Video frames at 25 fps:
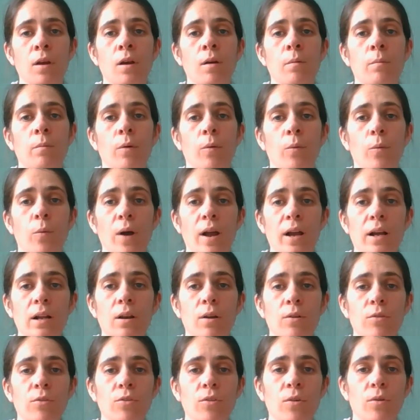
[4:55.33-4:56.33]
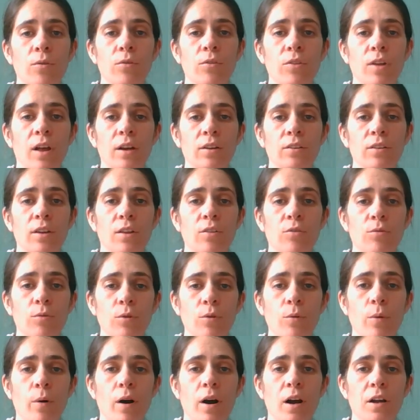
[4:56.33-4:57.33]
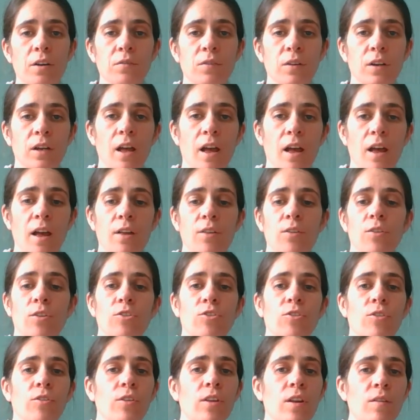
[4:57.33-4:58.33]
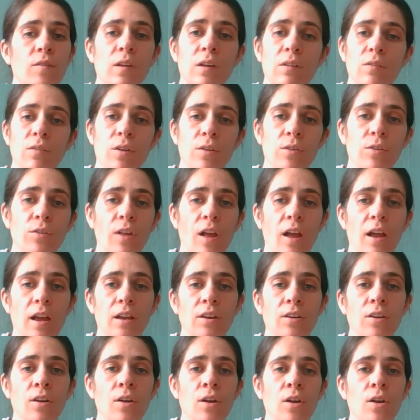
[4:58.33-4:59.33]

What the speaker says: But where close contact is required for care, such as giving first aid,